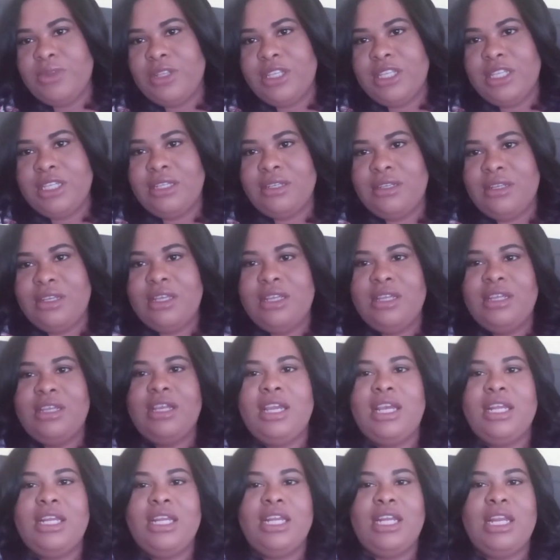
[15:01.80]
with it,
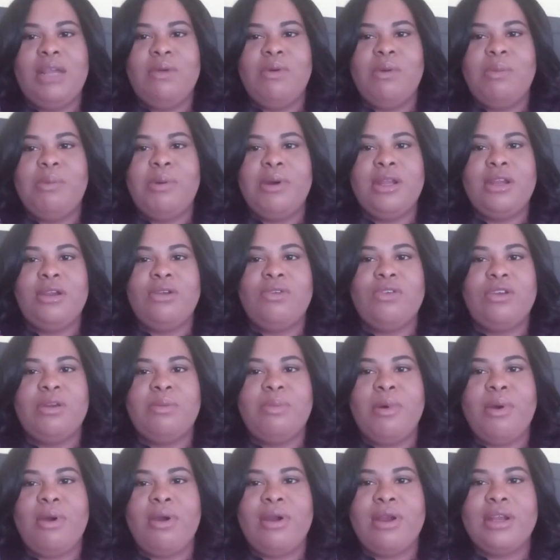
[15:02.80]
and then they will put it on a
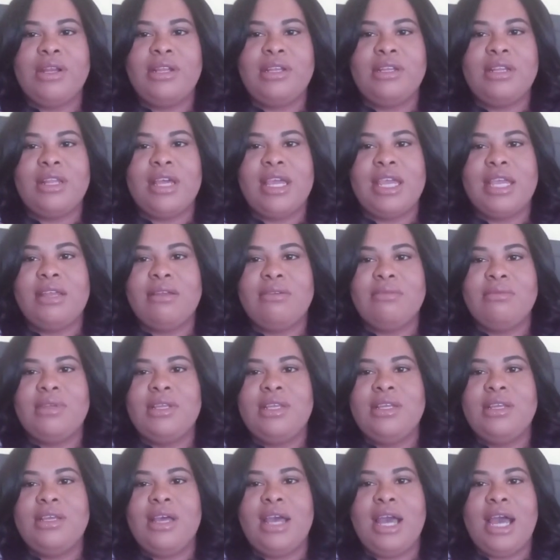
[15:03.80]
part and like
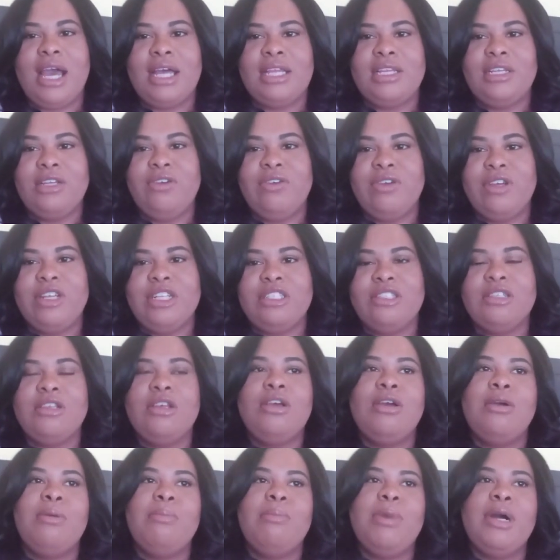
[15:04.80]
hide the grids.
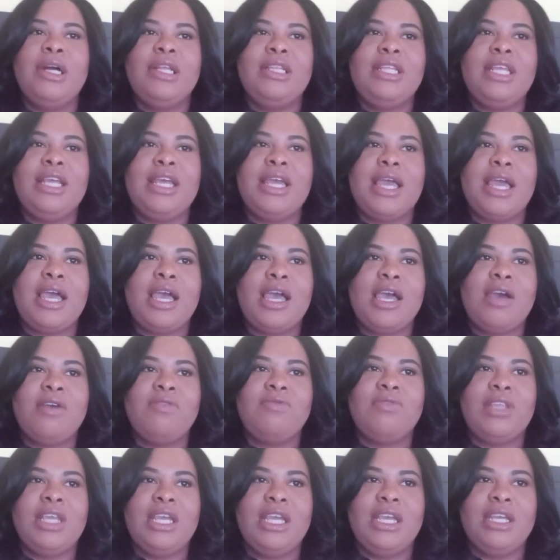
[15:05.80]
But they
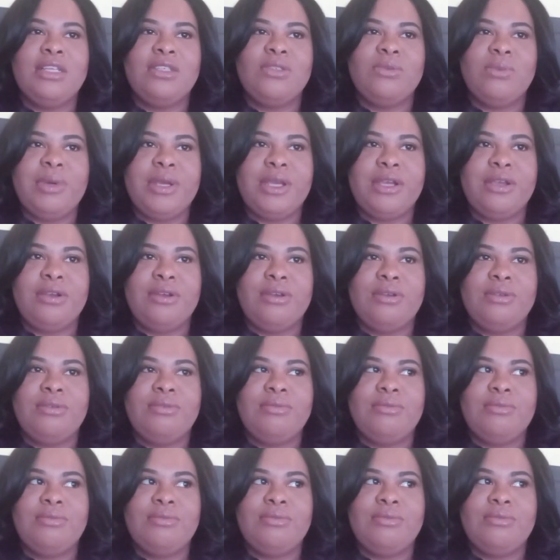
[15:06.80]
have things where
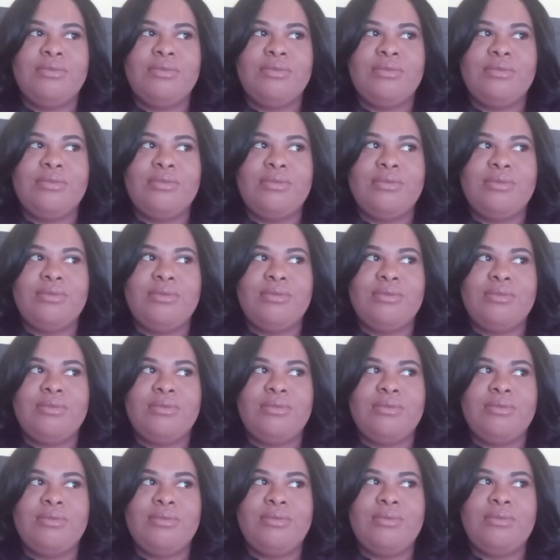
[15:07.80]

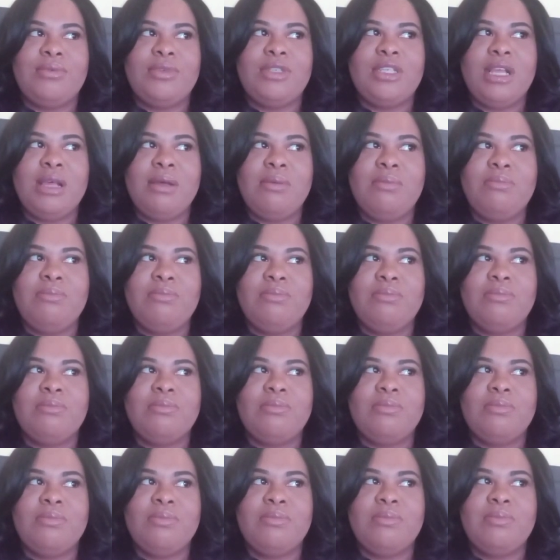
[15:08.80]
some
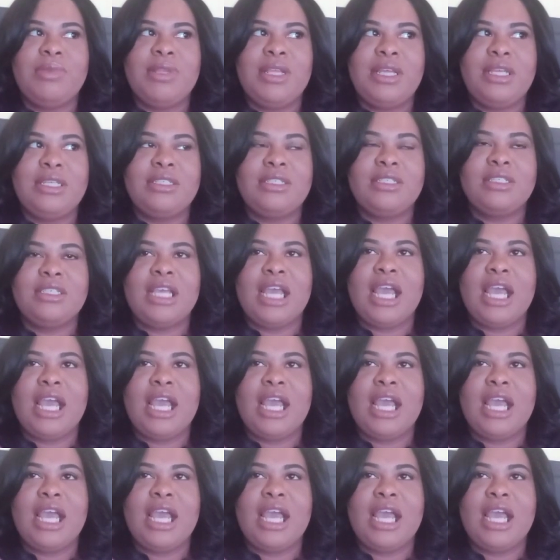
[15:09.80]
places,